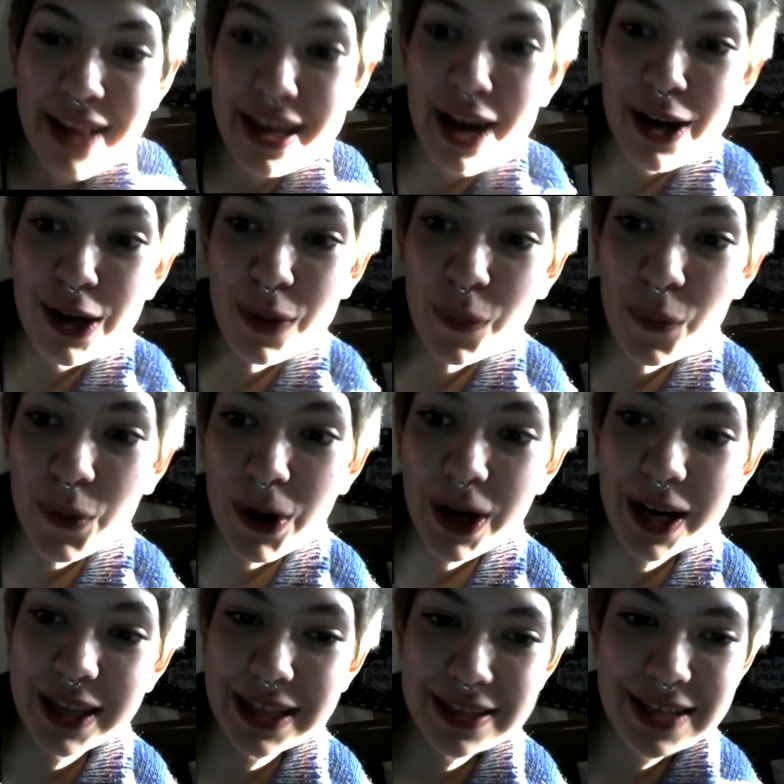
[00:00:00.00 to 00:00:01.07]
how you
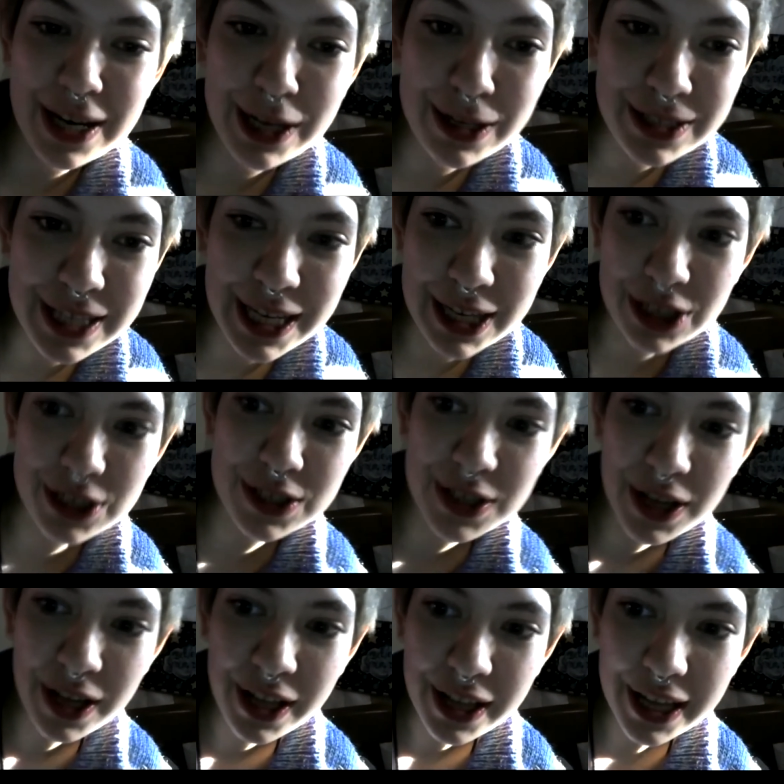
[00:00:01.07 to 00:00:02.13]
work. That's how you teach.
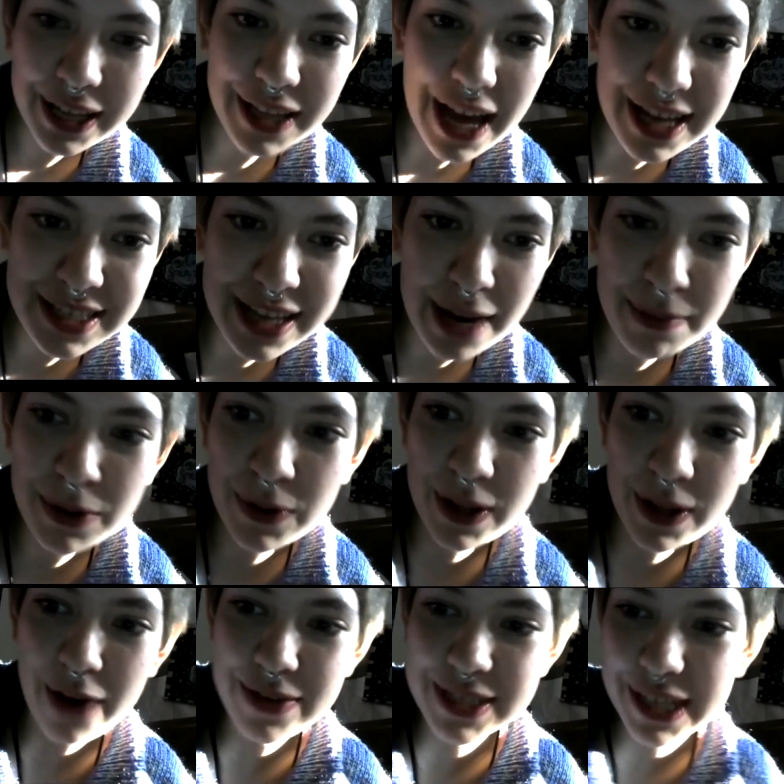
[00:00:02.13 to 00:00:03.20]
Like last time you were,
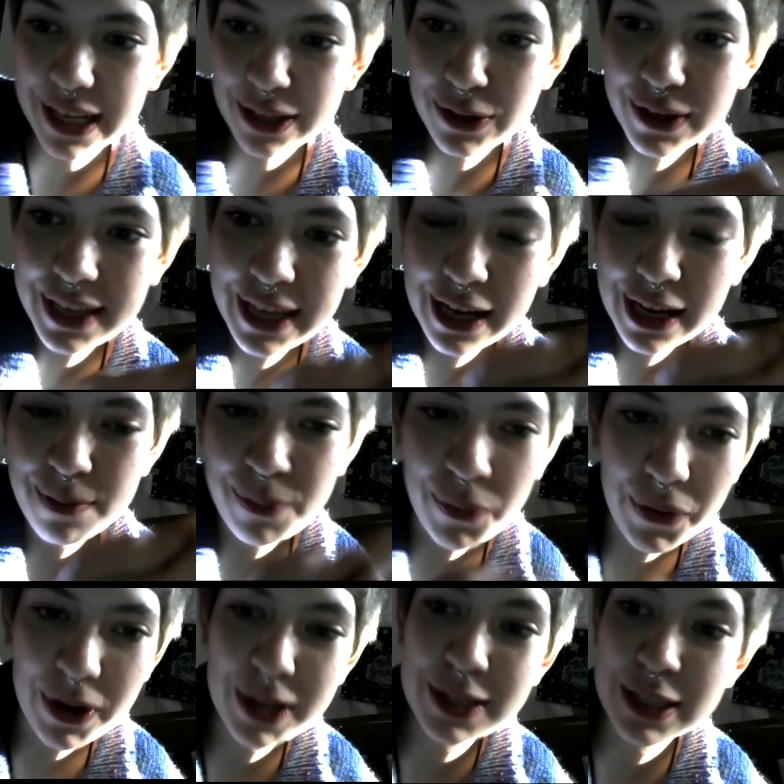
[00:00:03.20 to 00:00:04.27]
I was like looking at a
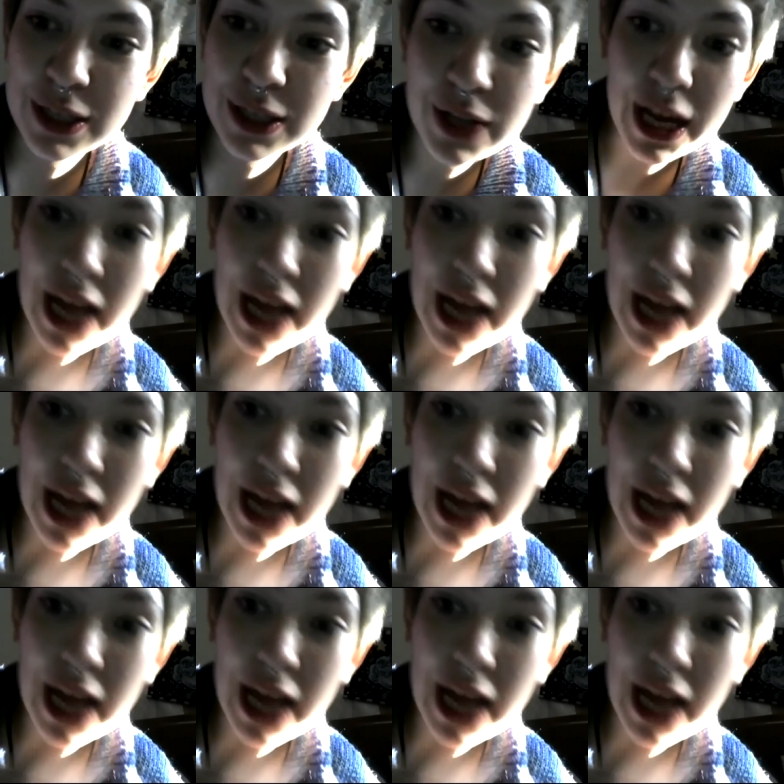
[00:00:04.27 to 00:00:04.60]
board, and then you're like,